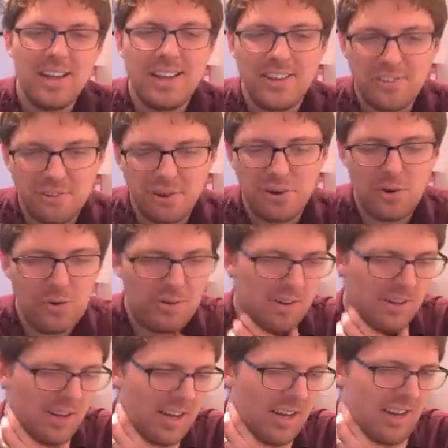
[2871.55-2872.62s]
So
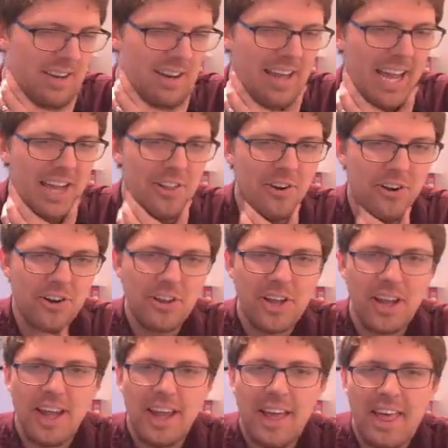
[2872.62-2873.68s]
today I learned
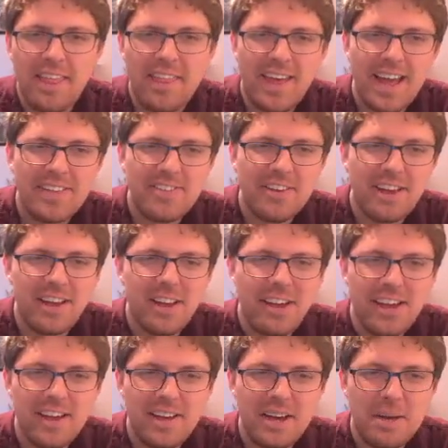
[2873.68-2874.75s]
that
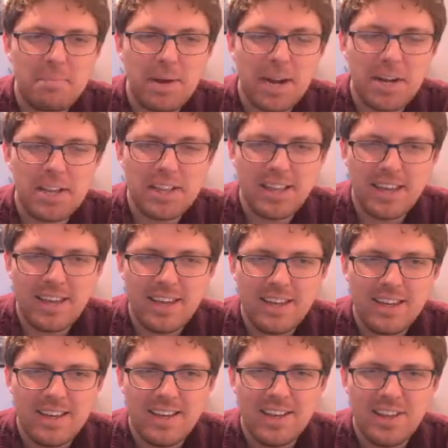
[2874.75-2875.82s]
apparently
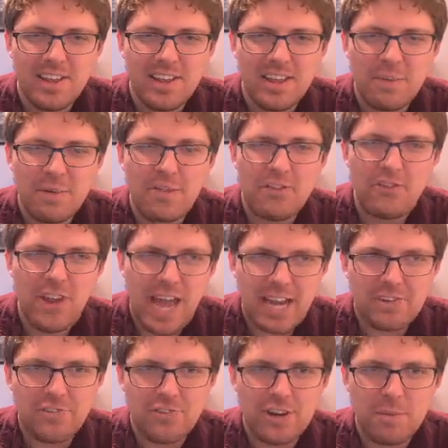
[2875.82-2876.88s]
with Jack
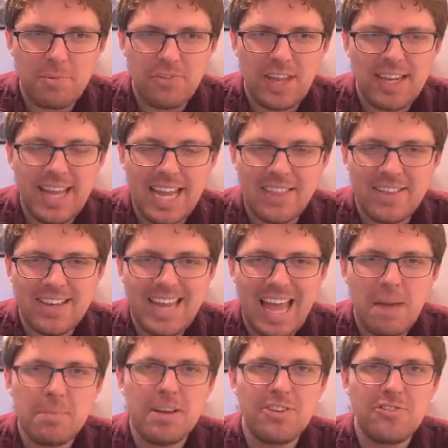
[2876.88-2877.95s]
Strips they take the
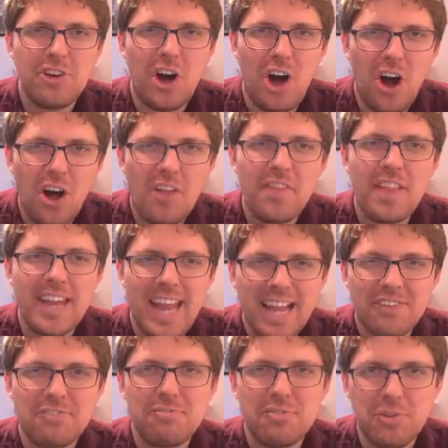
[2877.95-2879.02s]
damage on the
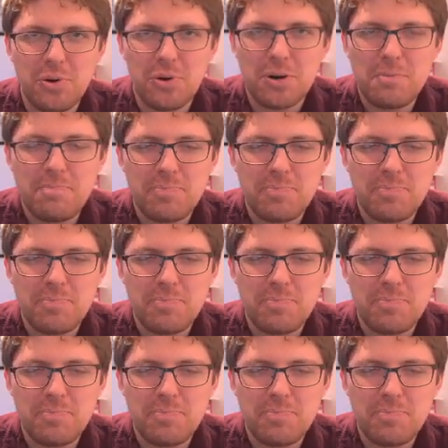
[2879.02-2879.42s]
next floor,